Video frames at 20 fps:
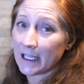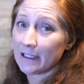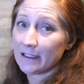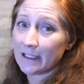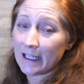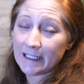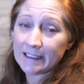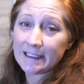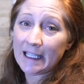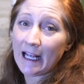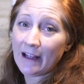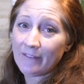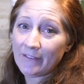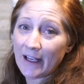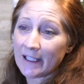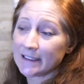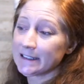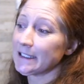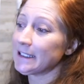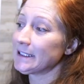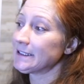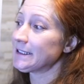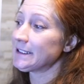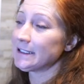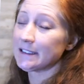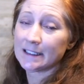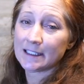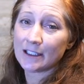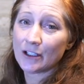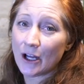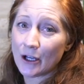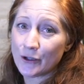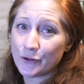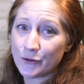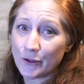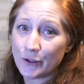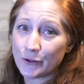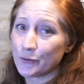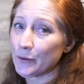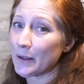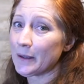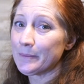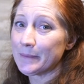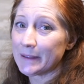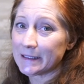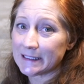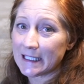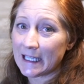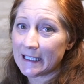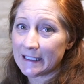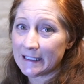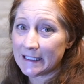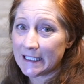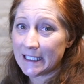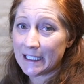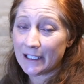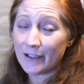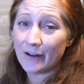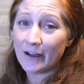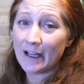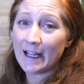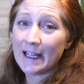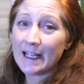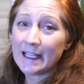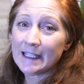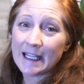I like to have access to cilantro 12 months out of the year.